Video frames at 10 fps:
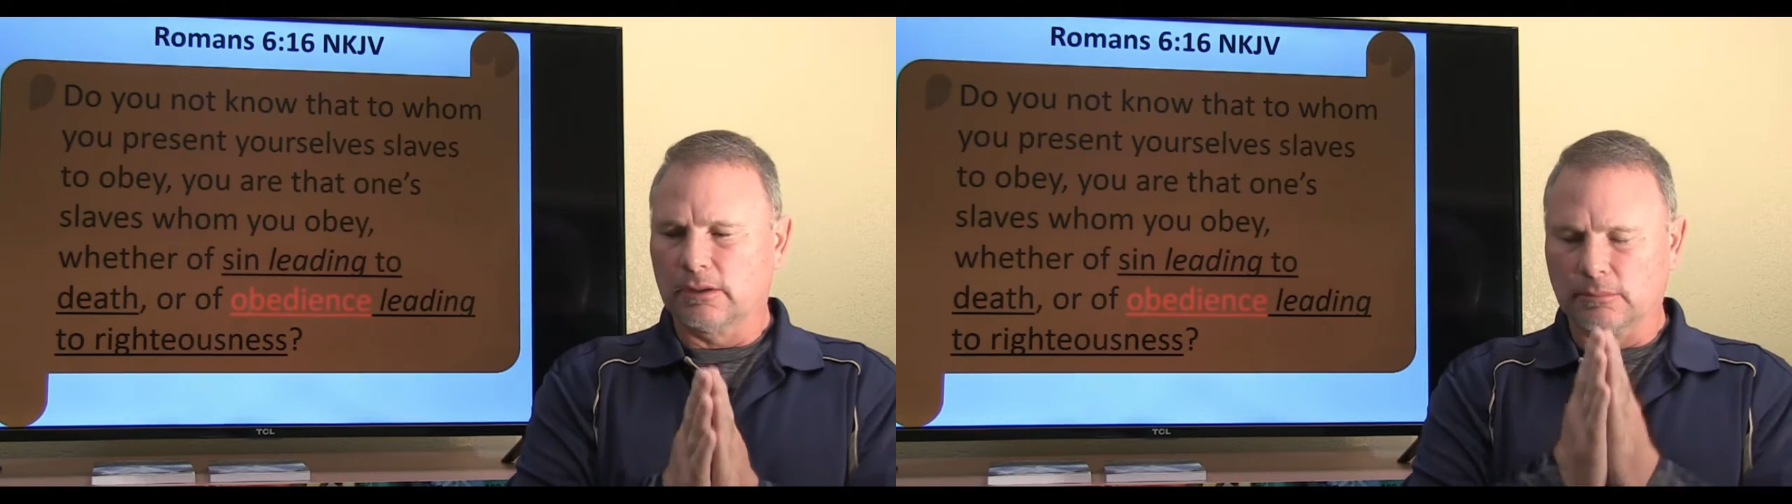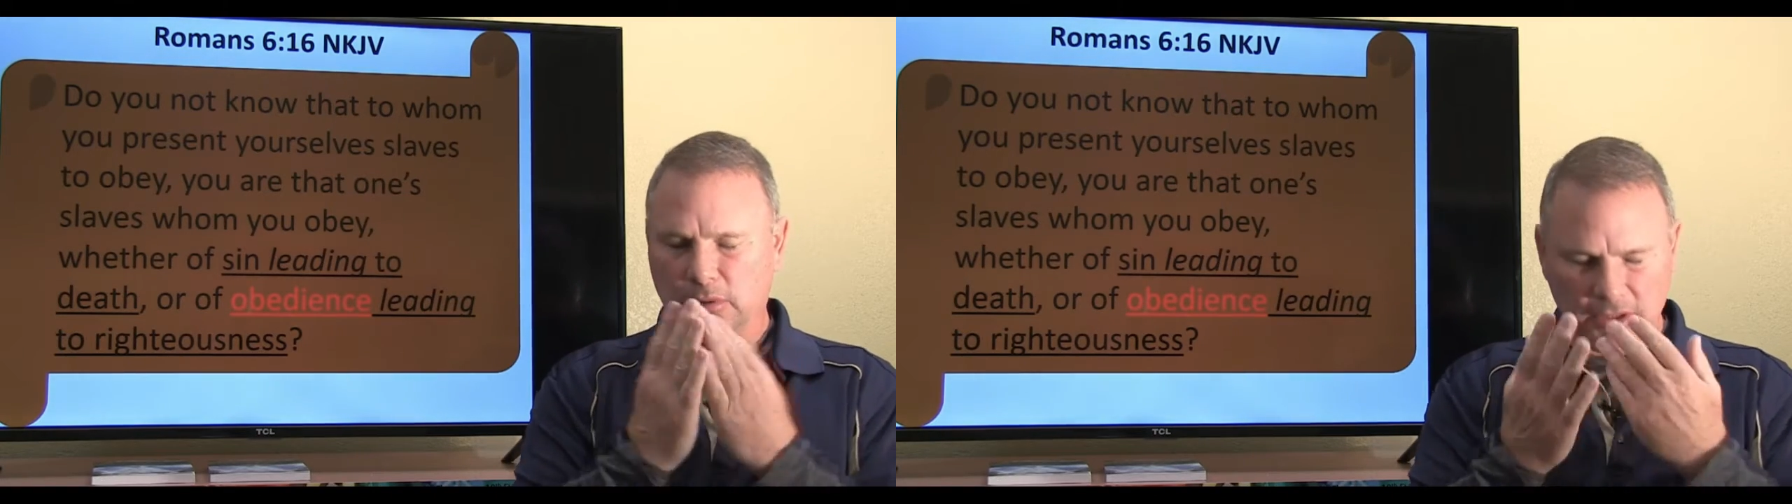
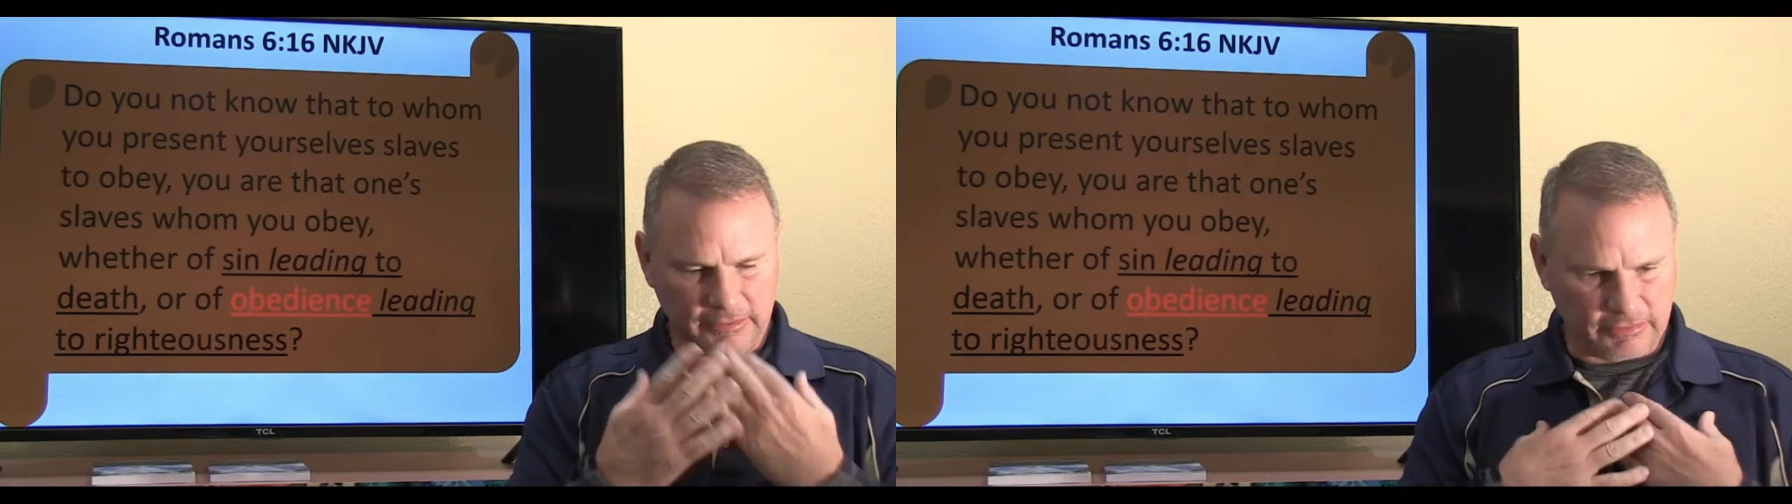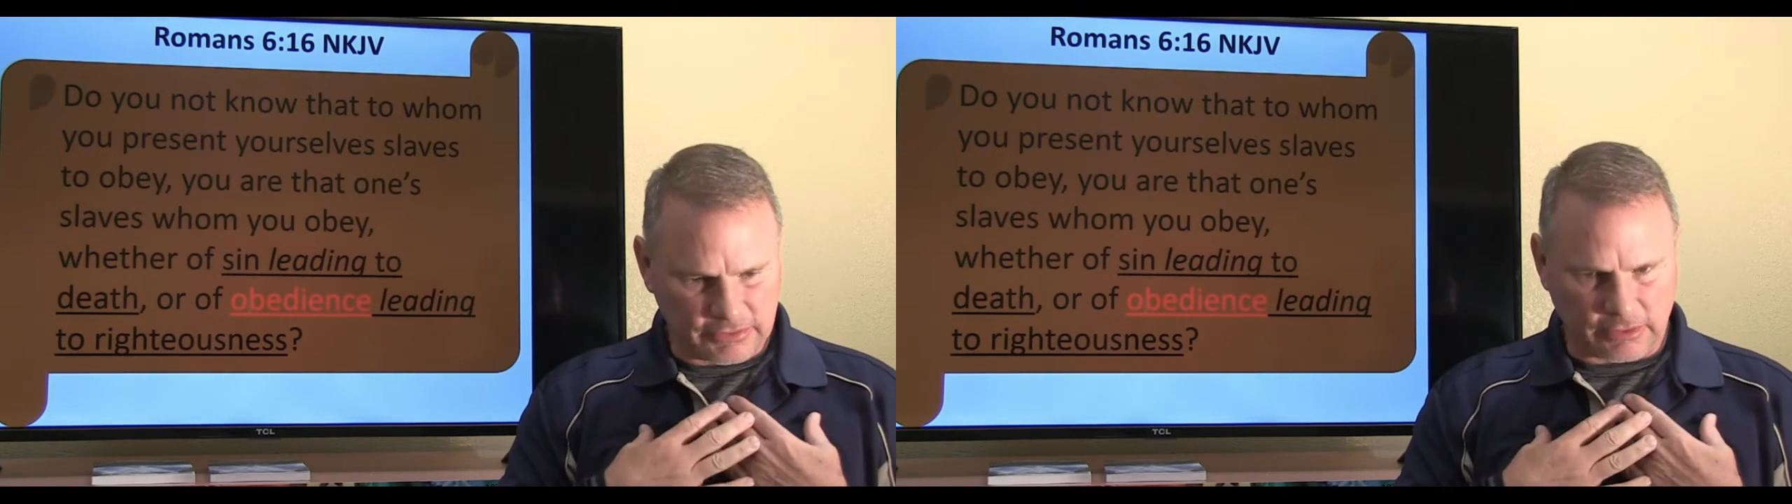you
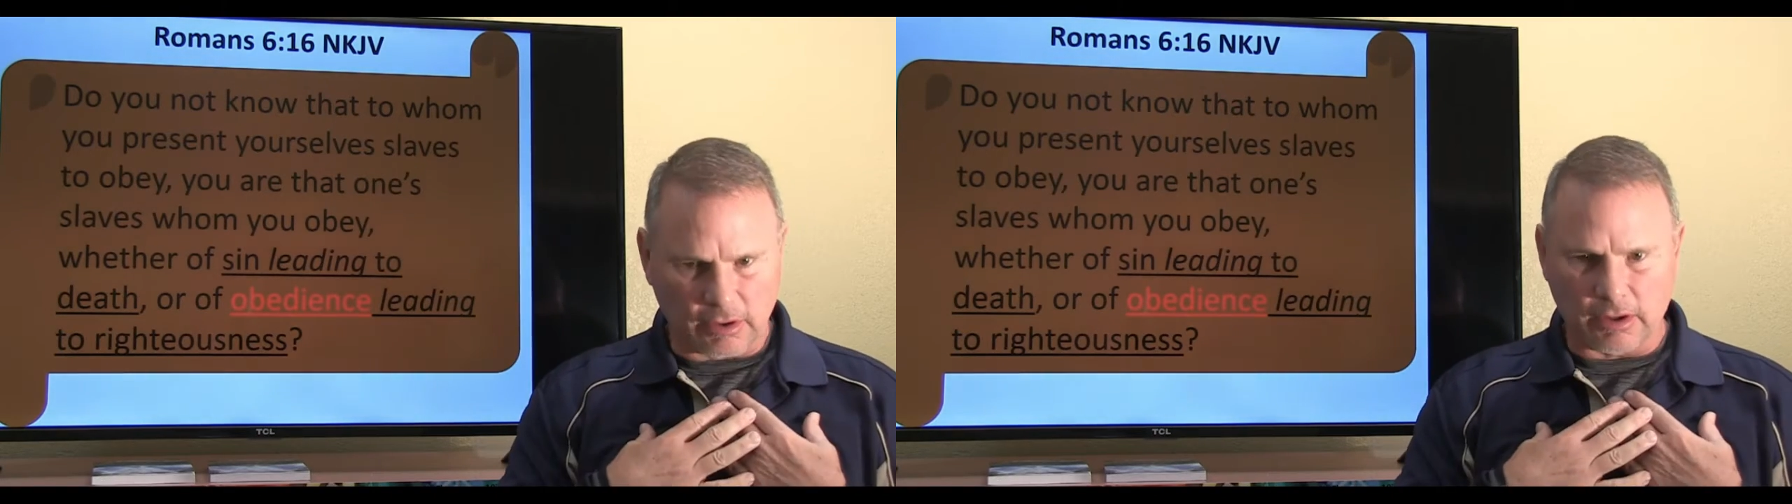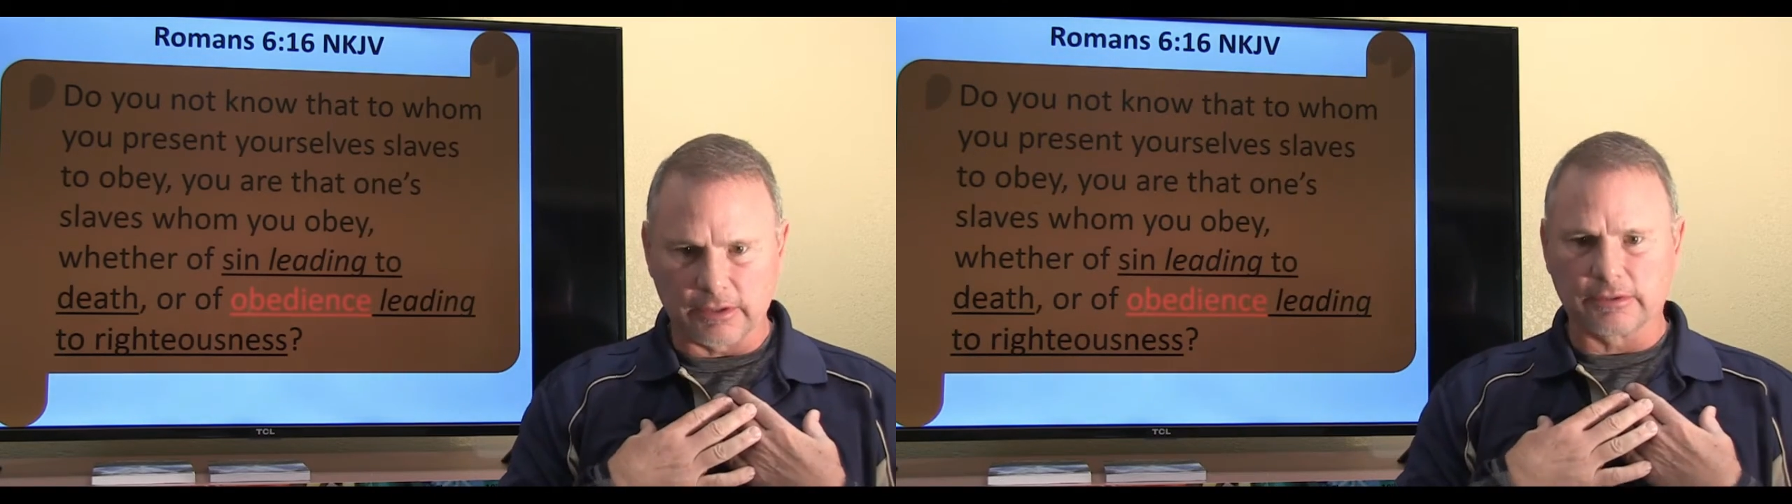believe in your
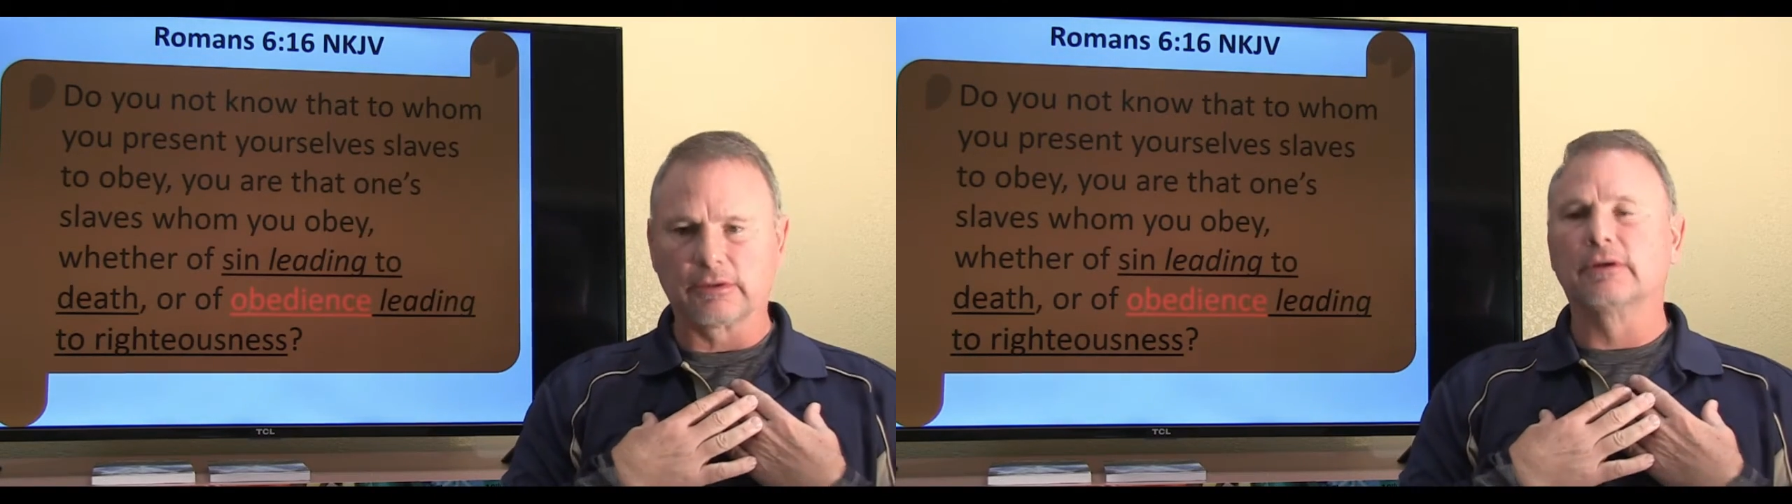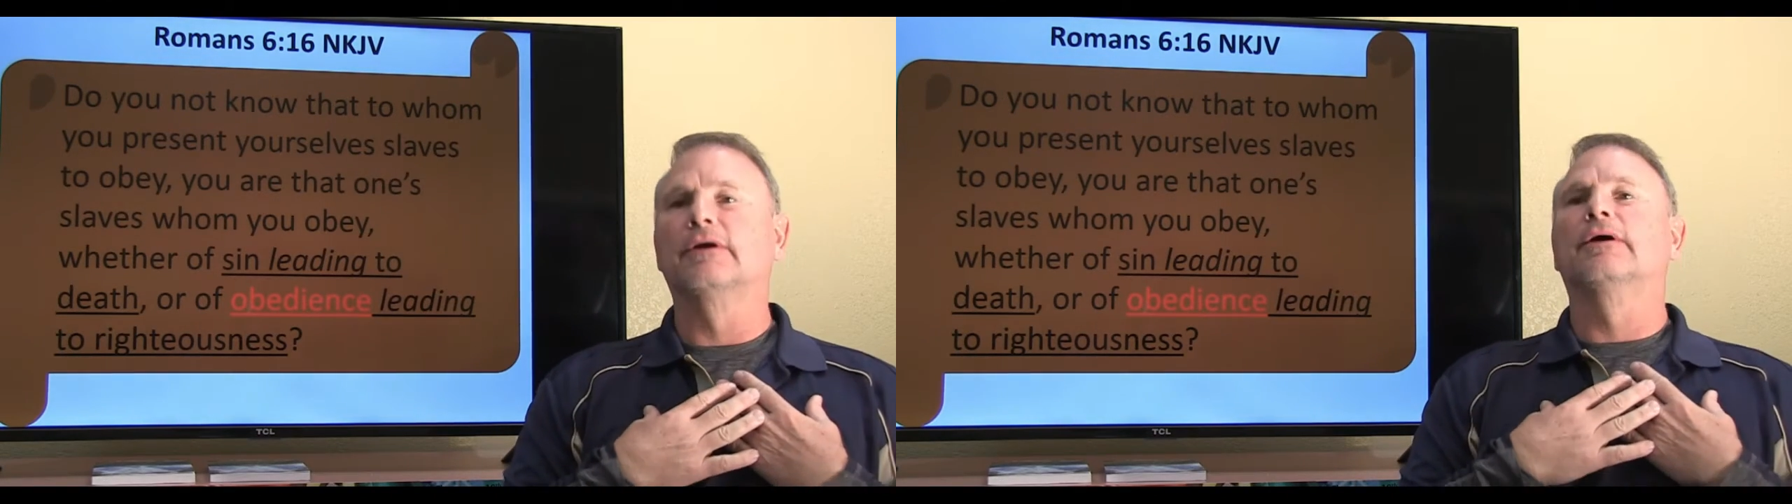heart